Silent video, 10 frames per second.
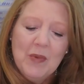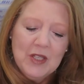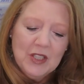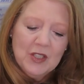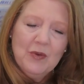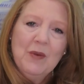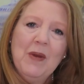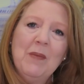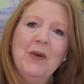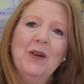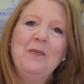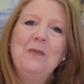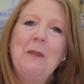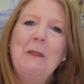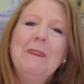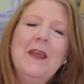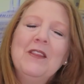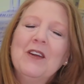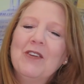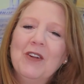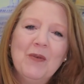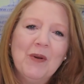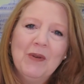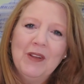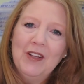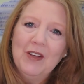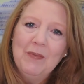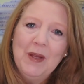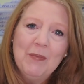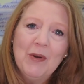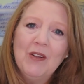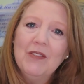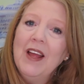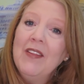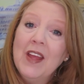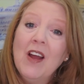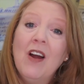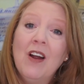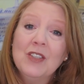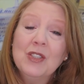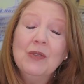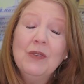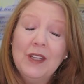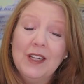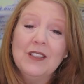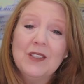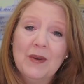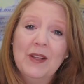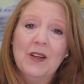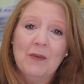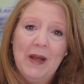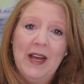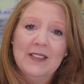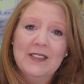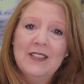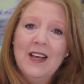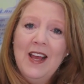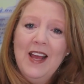But just remember that the crew are really good people, and they are truly doing their best.